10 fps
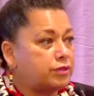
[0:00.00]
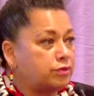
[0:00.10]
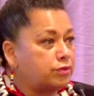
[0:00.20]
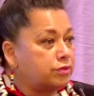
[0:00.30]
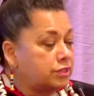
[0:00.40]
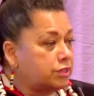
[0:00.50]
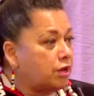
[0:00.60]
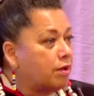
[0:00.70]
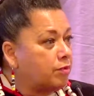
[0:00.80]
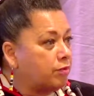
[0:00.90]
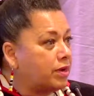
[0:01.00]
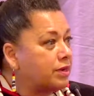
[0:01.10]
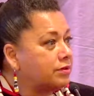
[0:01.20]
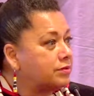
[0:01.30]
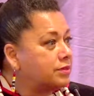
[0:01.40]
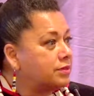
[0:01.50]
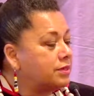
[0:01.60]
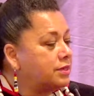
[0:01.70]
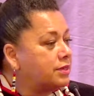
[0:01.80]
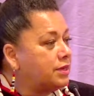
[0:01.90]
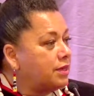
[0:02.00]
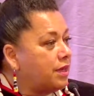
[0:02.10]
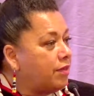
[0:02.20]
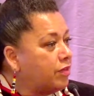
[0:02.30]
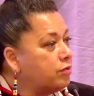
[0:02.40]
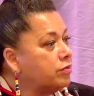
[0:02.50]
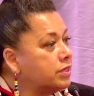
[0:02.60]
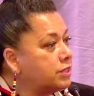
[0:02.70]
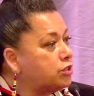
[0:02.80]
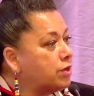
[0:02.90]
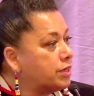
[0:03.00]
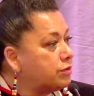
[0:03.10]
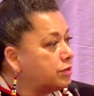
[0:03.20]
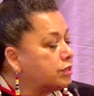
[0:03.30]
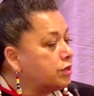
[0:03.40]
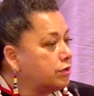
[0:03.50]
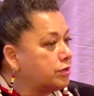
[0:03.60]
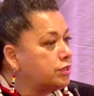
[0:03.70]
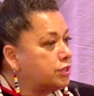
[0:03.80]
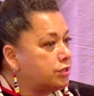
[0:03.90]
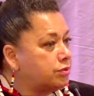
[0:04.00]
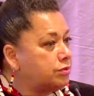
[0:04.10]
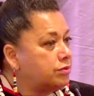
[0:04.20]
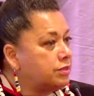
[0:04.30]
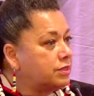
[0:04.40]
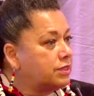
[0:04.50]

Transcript: to you this time around. And they're really trying to encourage you